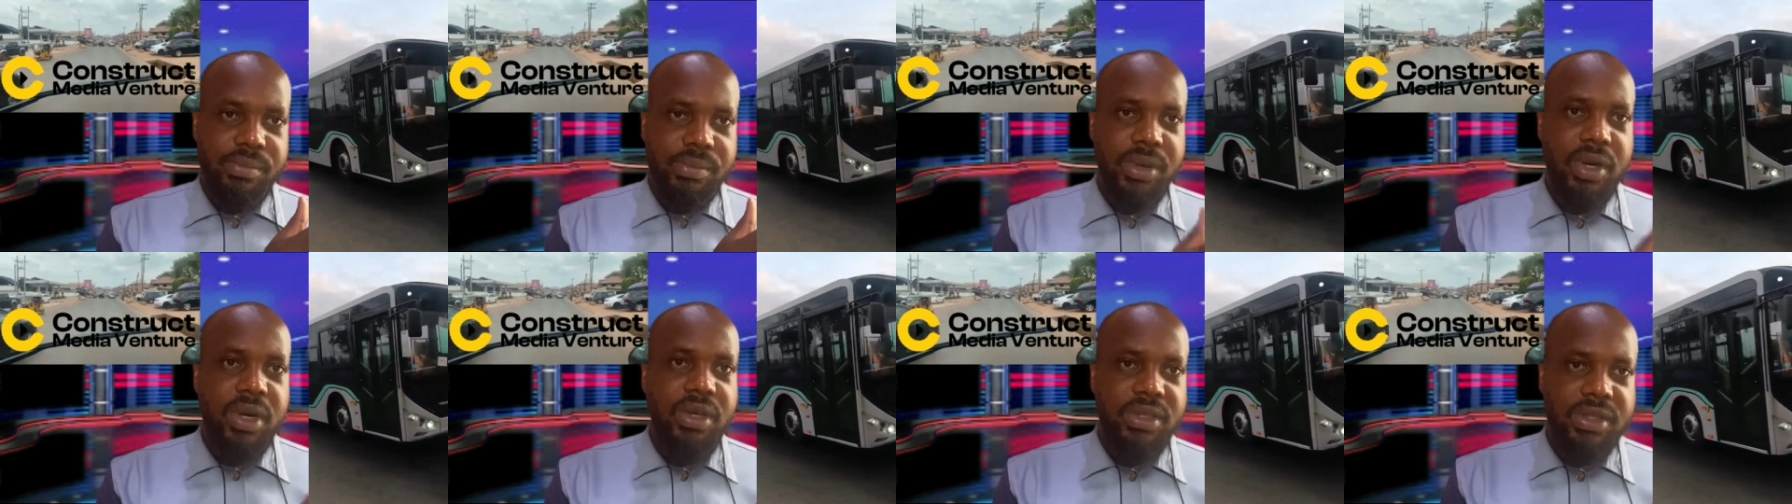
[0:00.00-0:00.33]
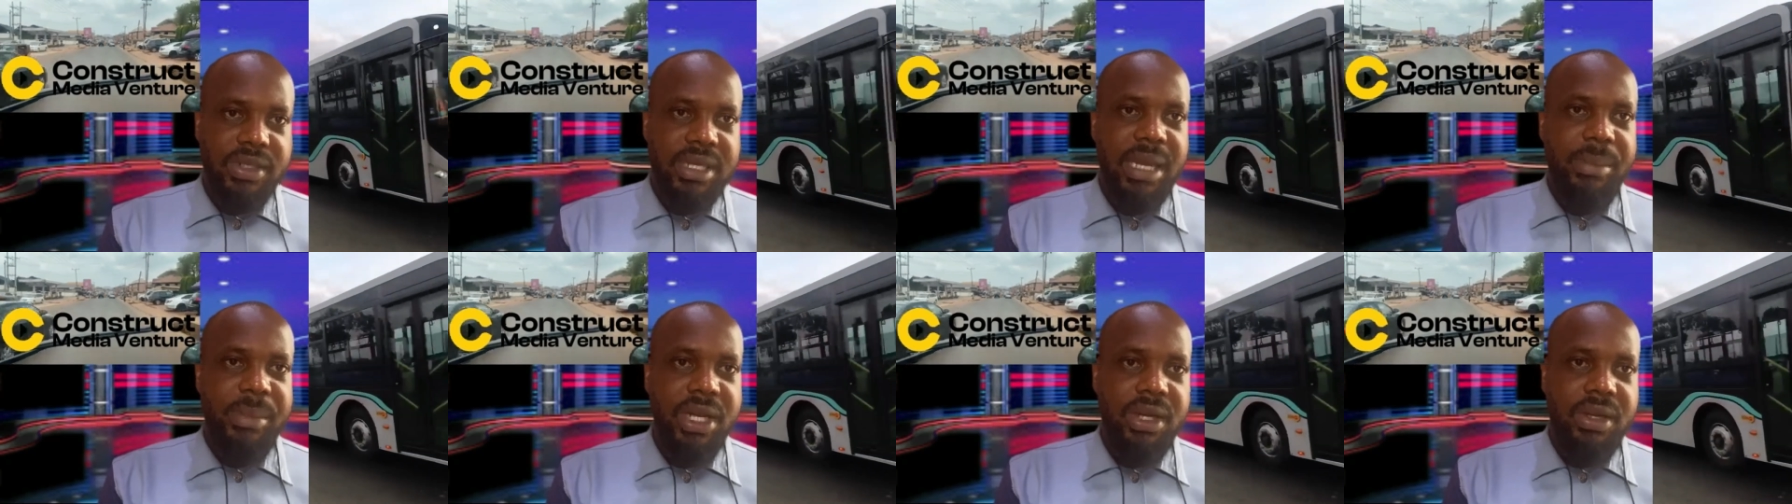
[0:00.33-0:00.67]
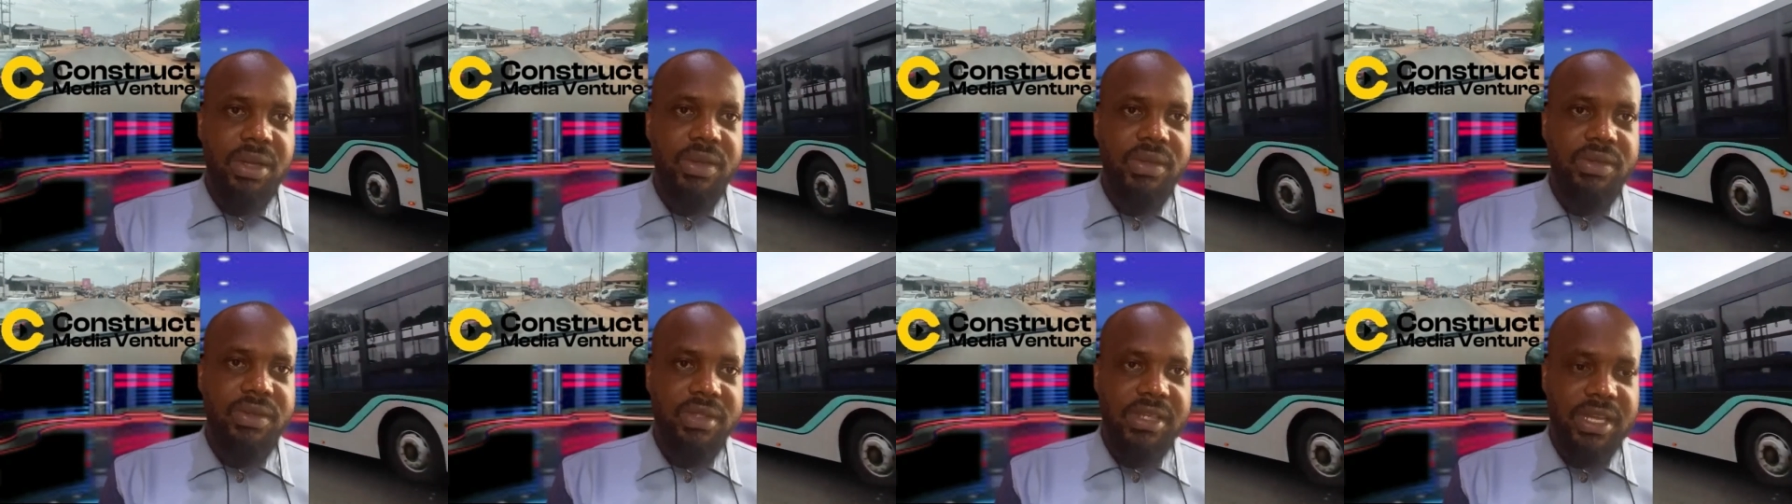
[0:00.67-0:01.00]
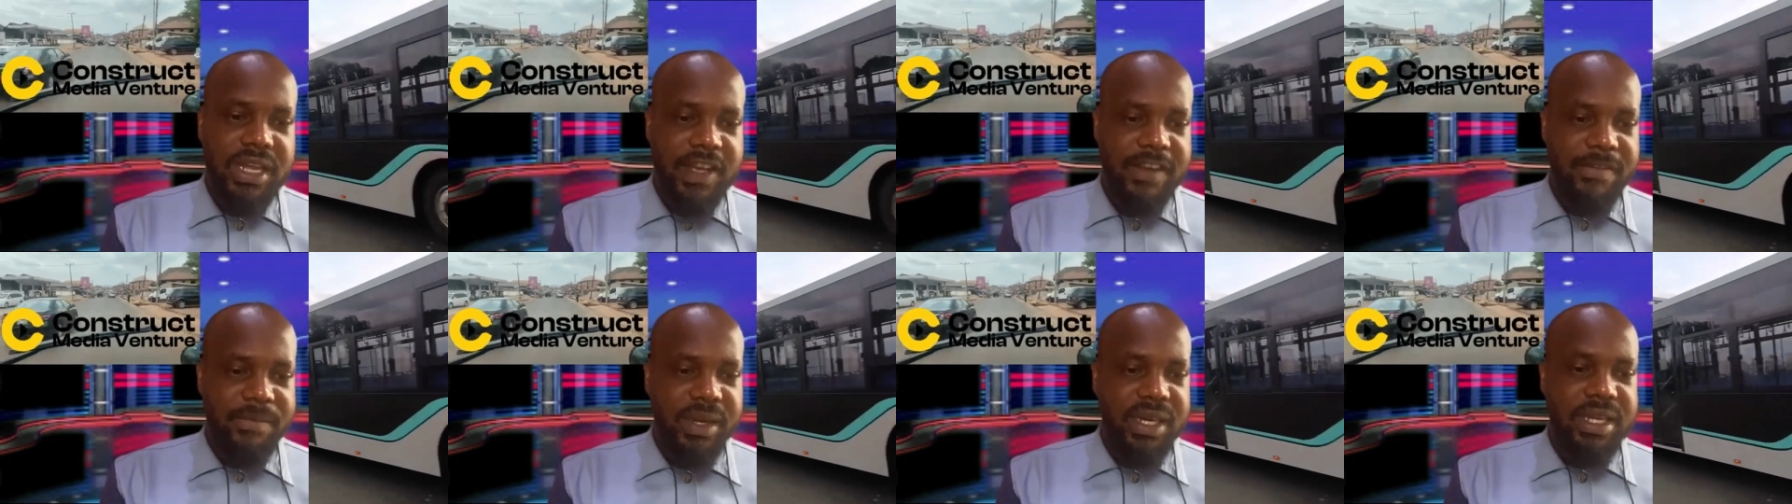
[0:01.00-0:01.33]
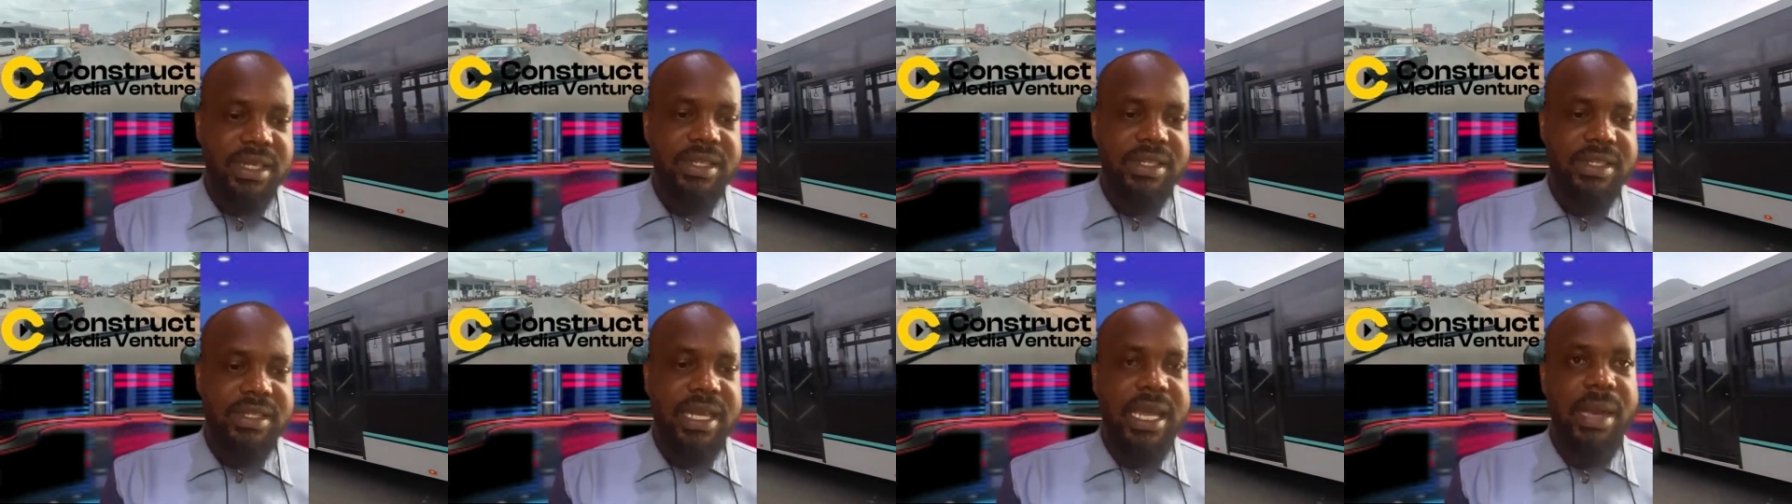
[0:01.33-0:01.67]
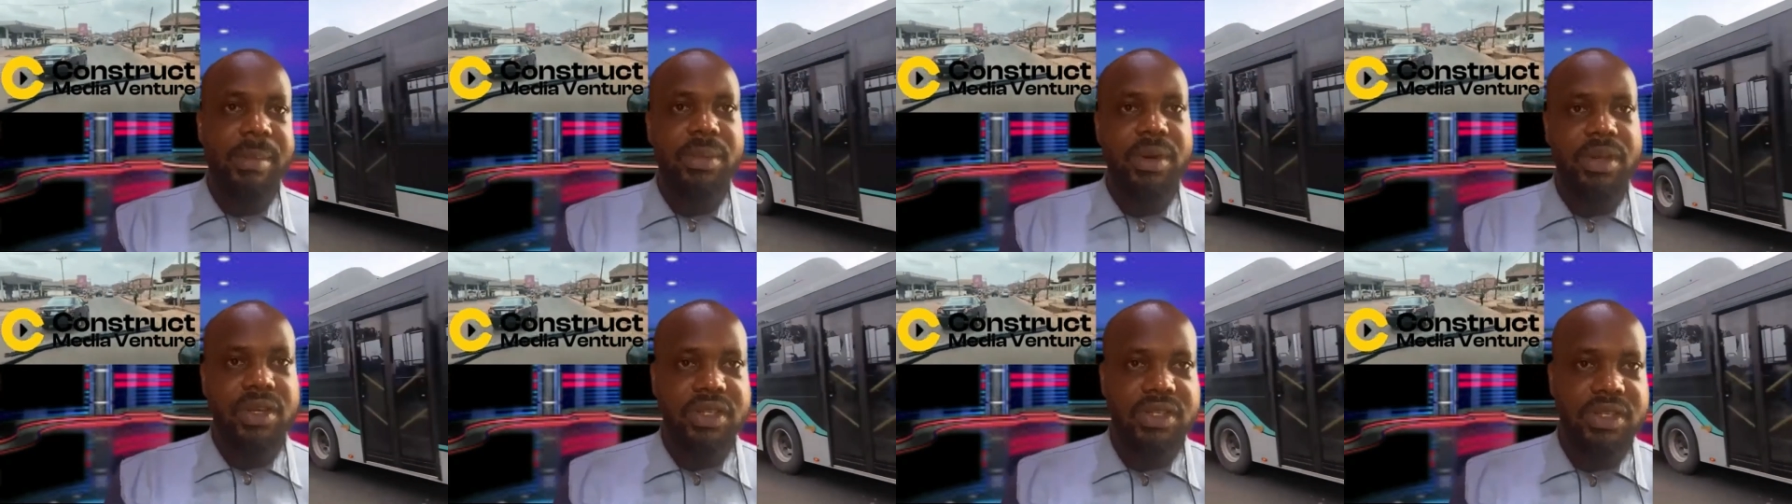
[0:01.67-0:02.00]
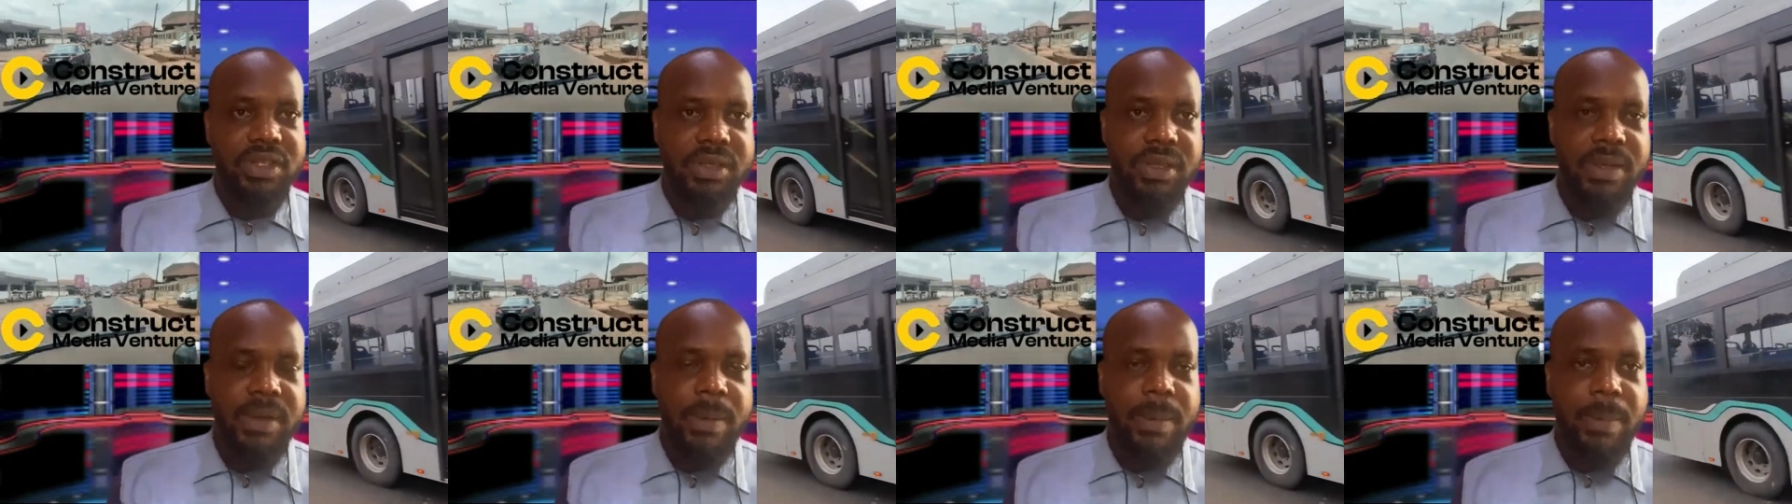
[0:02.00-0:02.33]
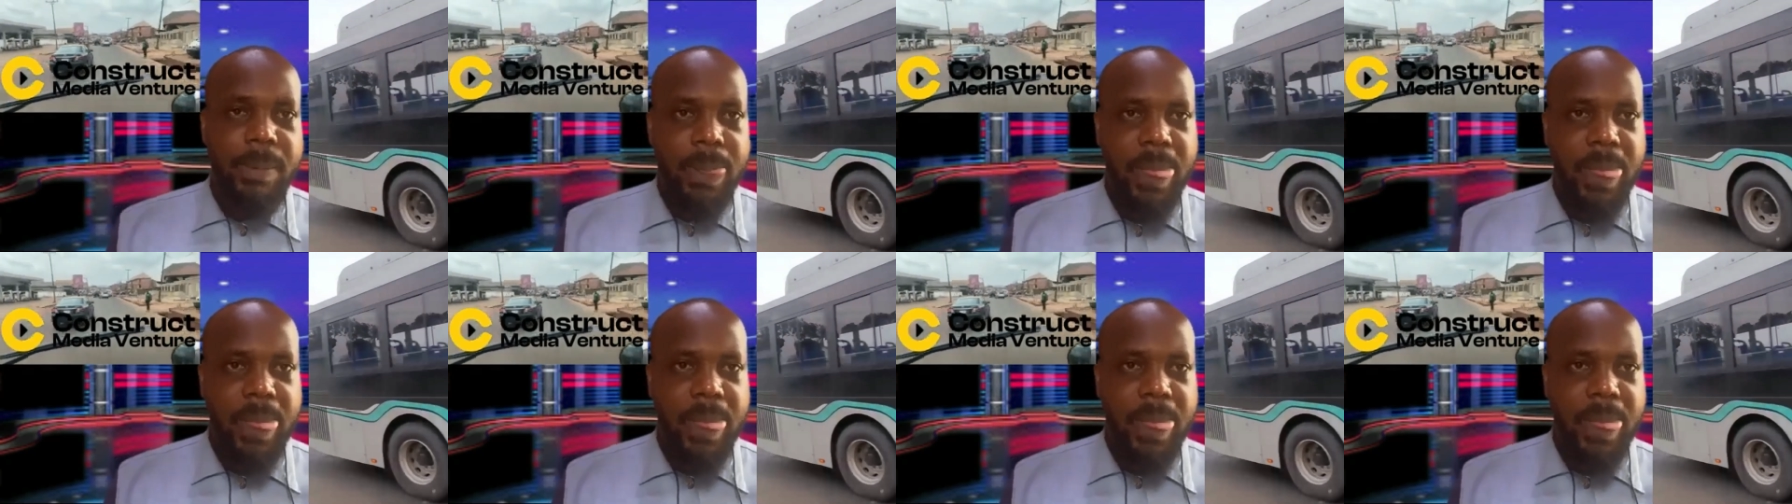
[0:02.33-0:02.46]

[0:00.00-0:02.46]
bus terminals that have been established